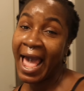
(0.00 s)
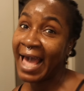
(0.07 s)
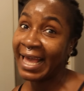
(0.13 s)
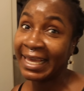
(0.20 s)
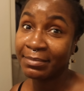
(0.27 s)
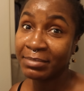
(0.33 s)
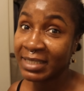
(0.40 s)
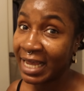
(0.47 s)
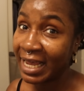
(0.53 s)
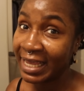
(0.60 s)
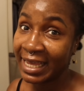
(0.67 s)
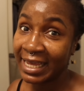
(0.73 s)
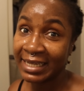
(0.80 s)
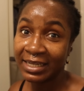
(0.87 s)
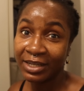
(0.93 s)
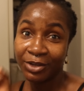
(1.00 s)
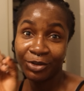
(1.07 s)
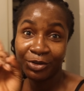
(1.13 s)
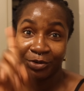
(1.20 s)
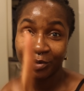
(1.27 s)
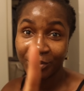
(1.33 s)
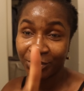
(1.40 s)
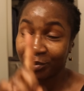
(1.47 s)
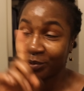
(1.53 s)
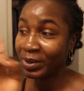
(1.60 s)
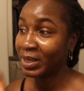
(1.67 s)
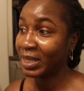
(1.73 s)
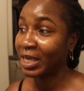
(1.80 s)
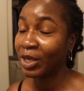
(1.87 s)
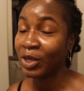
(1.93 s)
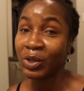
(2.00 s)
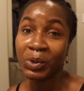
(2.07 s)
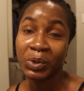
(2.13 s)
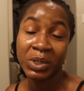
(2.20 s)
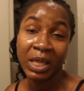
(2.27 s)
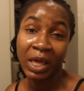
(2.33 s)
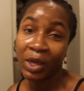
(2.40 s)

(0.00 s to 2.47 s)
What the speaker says: I am tired. You go. Thank you